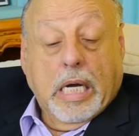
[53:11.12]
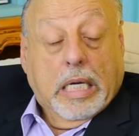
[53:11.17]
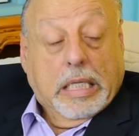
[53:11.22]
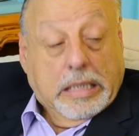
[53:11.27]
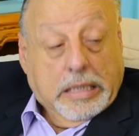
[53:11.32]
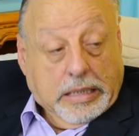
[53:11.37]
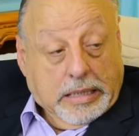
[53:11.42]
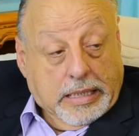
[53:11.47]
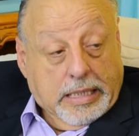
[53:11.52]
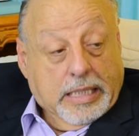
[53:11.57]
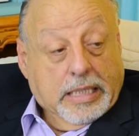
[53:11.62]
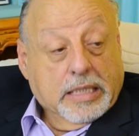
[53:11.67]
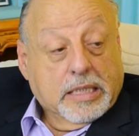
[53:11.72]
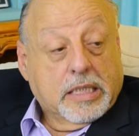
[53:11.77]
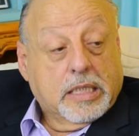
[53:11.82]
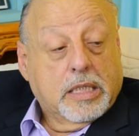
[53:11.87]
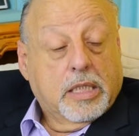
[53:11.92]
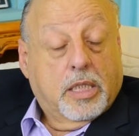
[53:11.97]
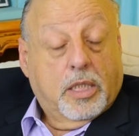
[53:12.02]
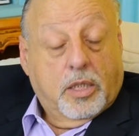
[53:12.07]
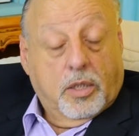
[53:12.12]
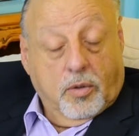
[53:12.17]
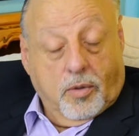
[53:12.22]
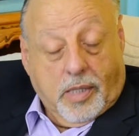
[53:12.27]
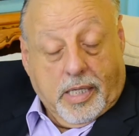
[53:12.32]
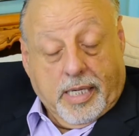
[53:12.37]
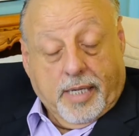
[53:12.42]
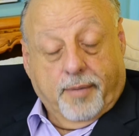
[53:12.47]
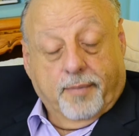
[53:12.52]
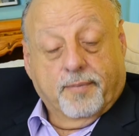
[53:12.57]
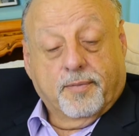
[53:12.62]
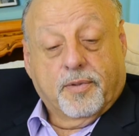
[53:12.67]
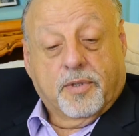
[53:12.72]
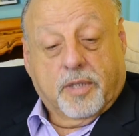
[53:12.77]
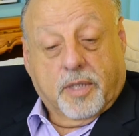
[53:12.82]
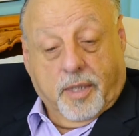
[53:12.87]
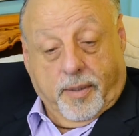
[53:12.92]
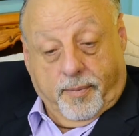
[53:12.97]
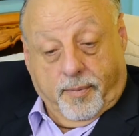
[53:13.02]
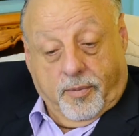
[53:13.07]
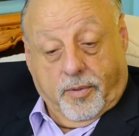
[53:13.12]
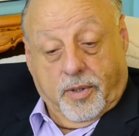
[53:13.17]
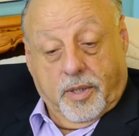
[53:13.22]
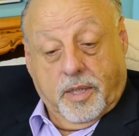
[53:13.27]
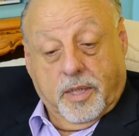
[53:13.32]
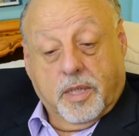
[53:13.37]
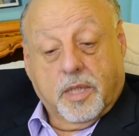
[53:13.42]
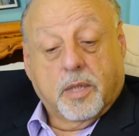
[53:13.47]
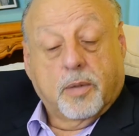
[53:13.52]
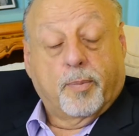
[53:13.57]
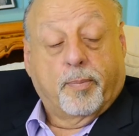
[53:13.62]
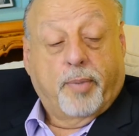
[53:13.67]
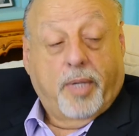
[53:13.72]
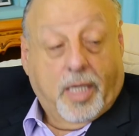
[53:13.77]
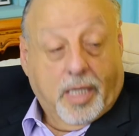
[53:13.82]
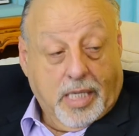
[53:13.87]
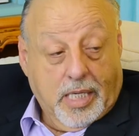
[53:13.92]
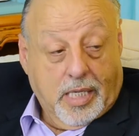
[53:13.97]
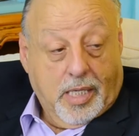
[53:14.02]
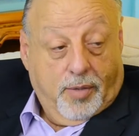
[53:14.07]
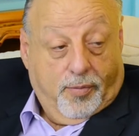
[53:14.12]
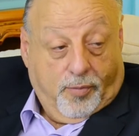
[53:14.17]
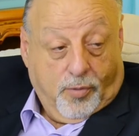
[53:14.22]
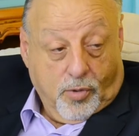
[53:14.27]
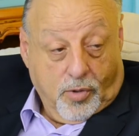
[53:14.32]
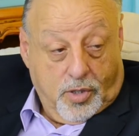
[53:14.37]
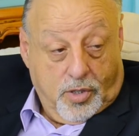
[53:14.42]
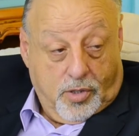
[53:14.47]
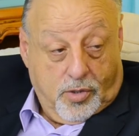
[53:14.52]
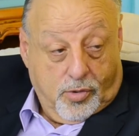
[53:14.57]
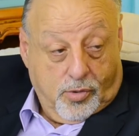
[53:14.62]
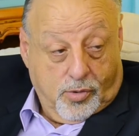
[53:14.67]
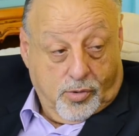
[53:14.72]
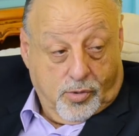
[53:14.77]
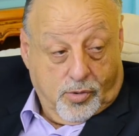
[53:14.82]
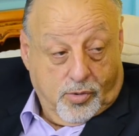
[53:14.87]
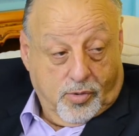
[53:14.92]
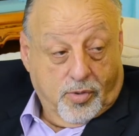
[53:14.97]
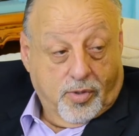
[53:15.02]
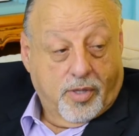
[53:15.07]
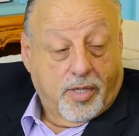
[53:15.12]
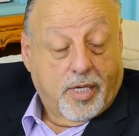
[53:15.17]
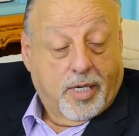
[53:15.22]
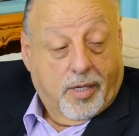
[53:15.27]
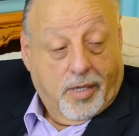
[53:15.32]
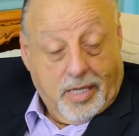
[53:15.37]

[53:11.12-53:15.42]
unless you have someone speaking for you their